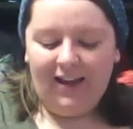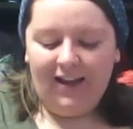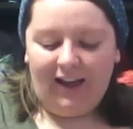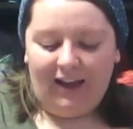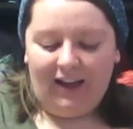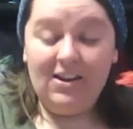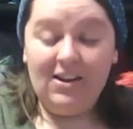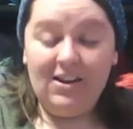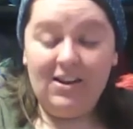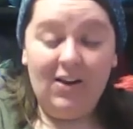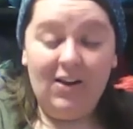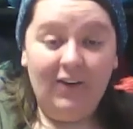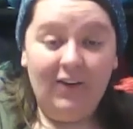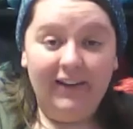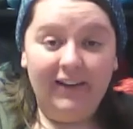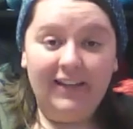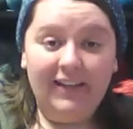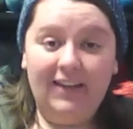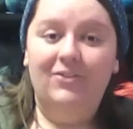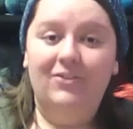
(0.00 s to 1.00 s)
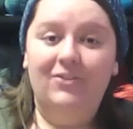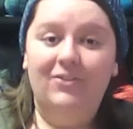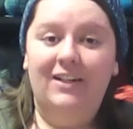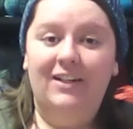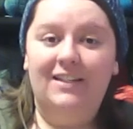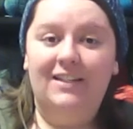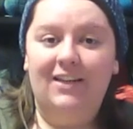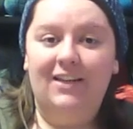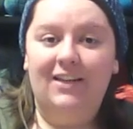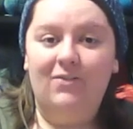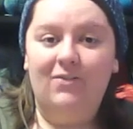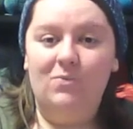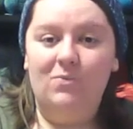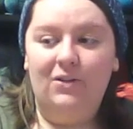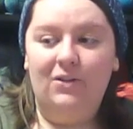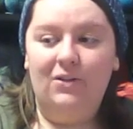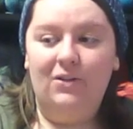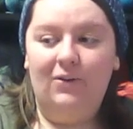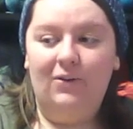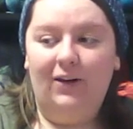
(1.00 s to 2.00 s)
I know I can't wait to give them
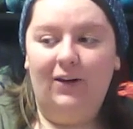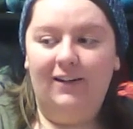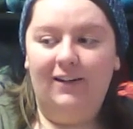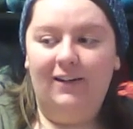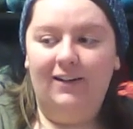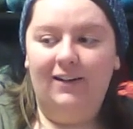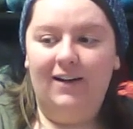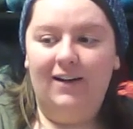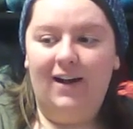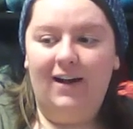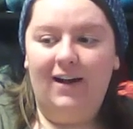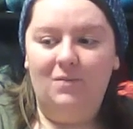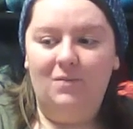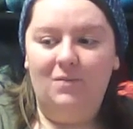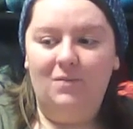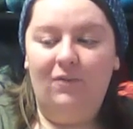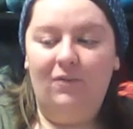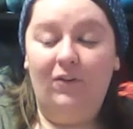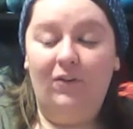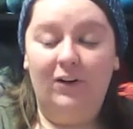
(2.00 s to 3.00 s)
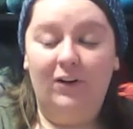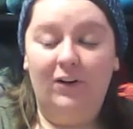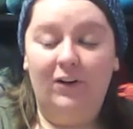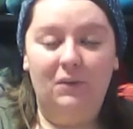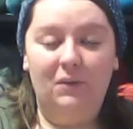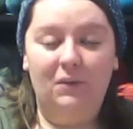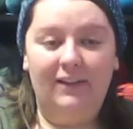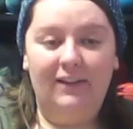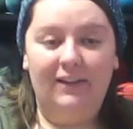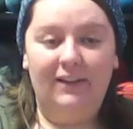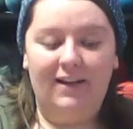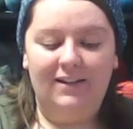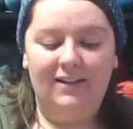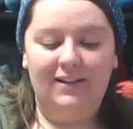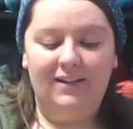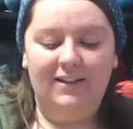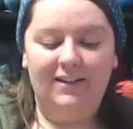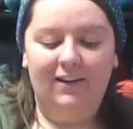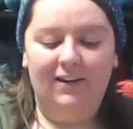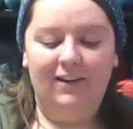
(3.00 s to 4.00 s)
to her before her
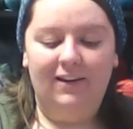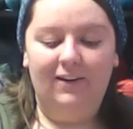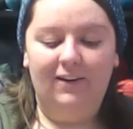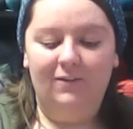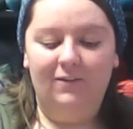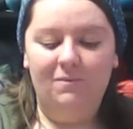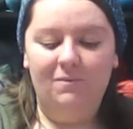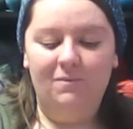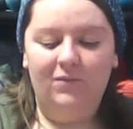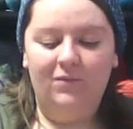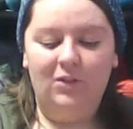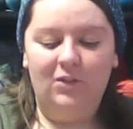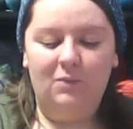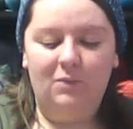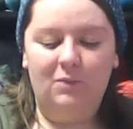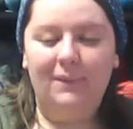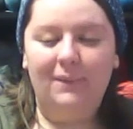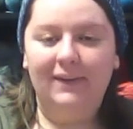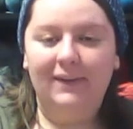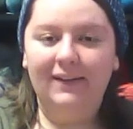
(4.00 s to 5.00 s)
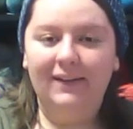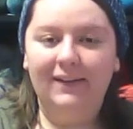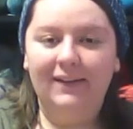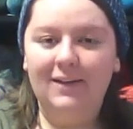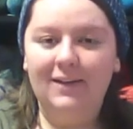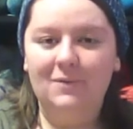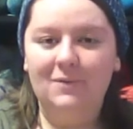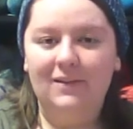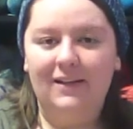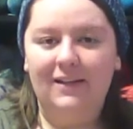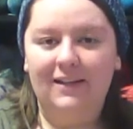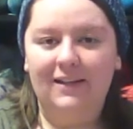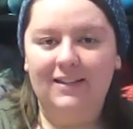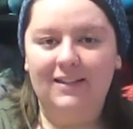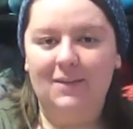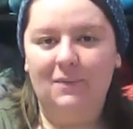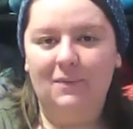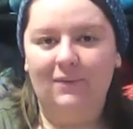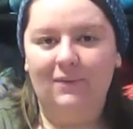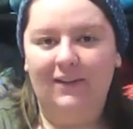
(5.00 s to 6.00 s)
birthday, so she's probably going to get them in the
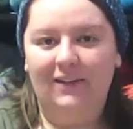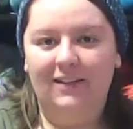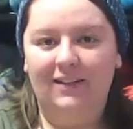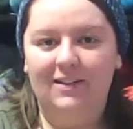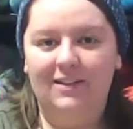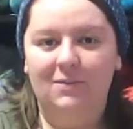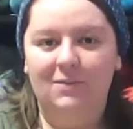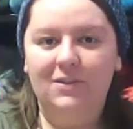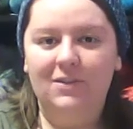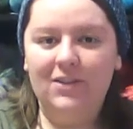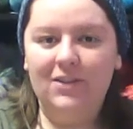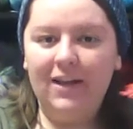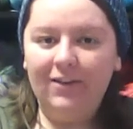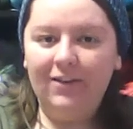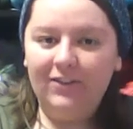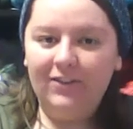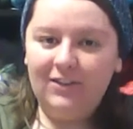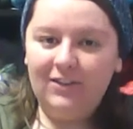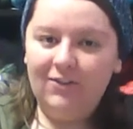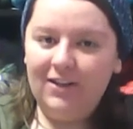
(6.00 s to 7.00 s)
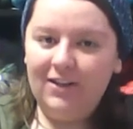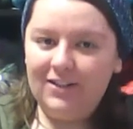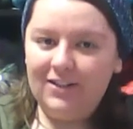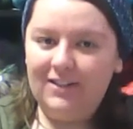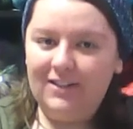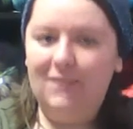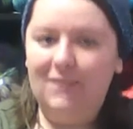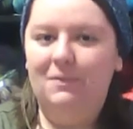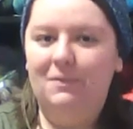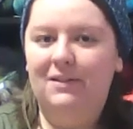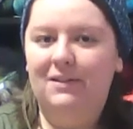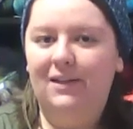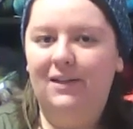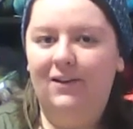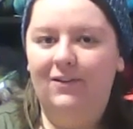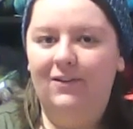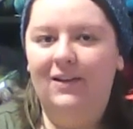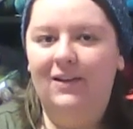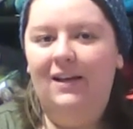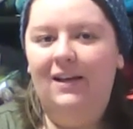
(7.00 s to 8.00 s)
next couple weeks. So, Michelle, when you watch this
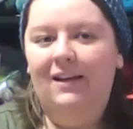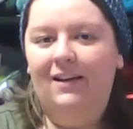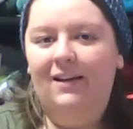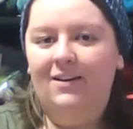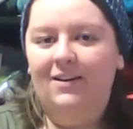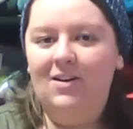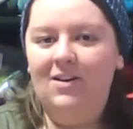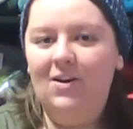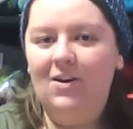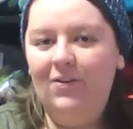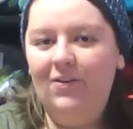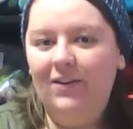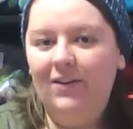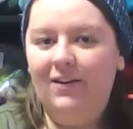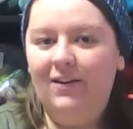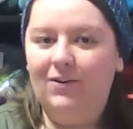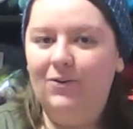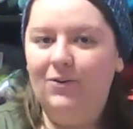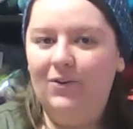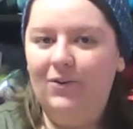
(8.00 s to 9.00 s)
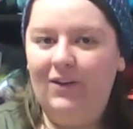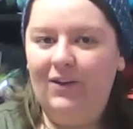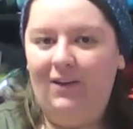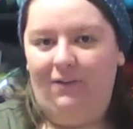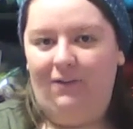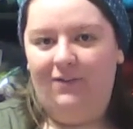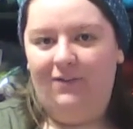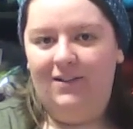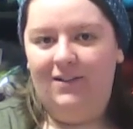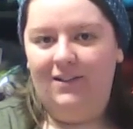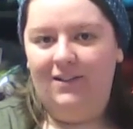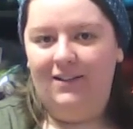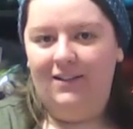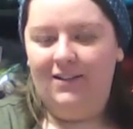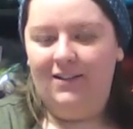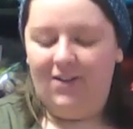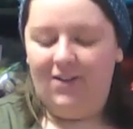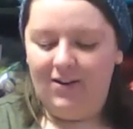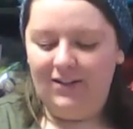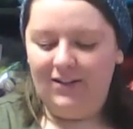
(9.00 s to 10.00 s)
episode, know that a cool gift
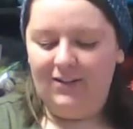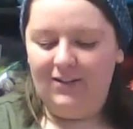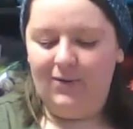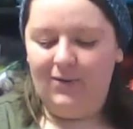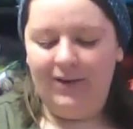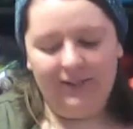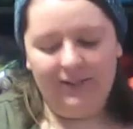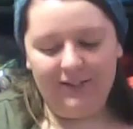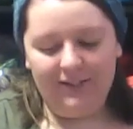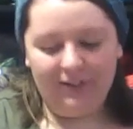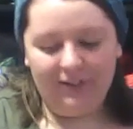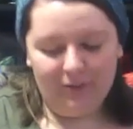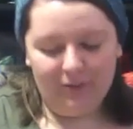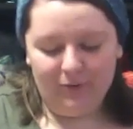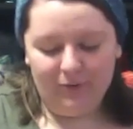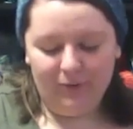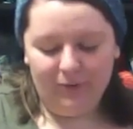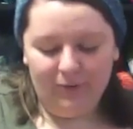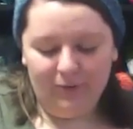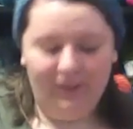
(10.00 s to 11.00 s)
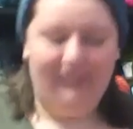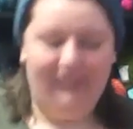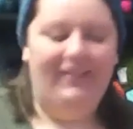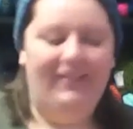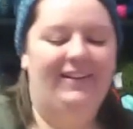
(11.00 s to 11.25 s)
is on its way to you.